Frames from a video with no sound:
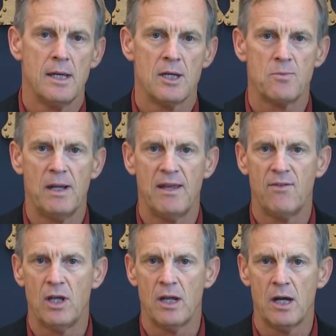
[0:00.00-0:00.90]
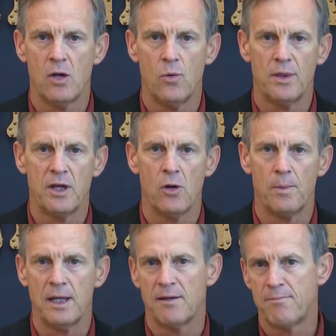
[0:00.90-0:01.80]
As many of you know, with the
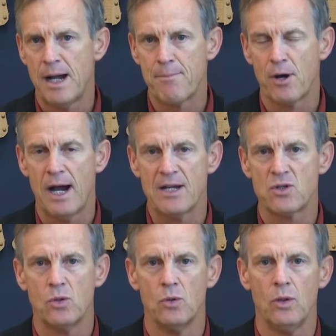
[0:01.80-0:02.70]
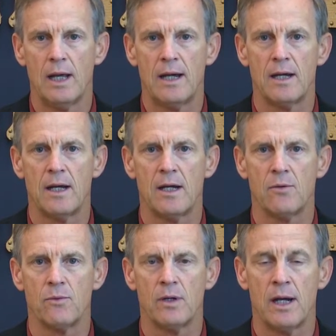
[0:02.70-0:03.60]
opening of Piper High School,
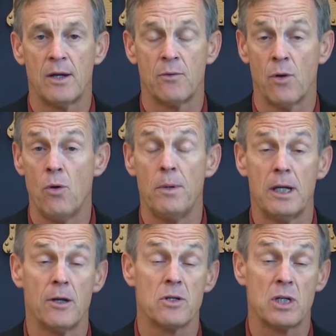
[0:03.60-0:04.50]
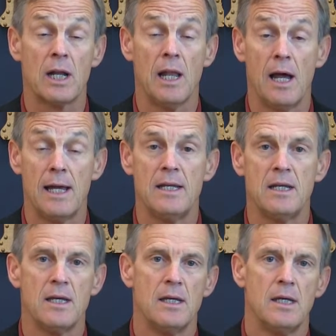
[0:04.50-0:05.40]
our enrollment here has declined
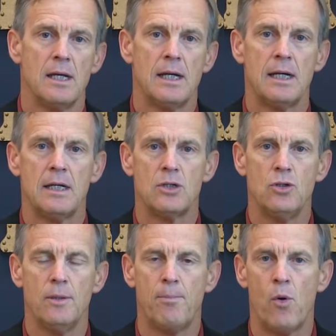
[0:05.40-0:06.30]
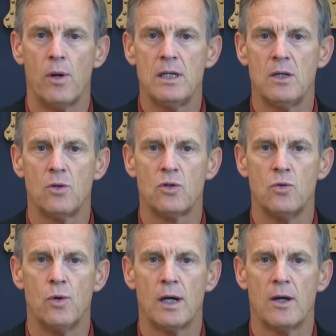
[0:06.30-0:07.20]
to the point to
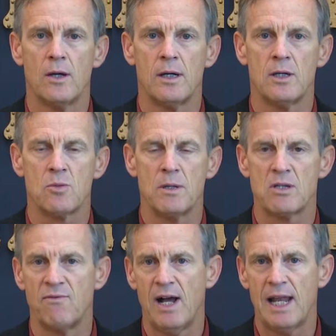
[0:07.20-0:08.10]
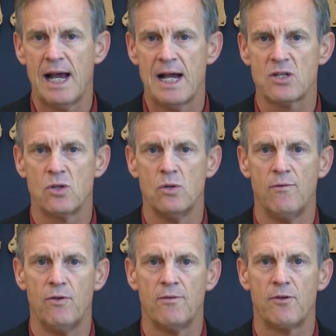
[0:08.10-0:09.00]
where Smithson Valley High
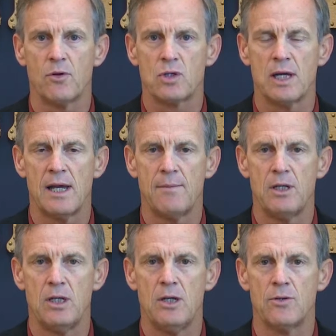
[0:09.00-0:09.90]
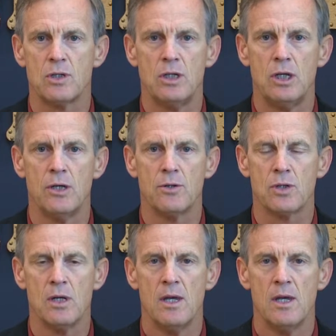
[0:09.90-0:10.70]
School, for the first time in years and years,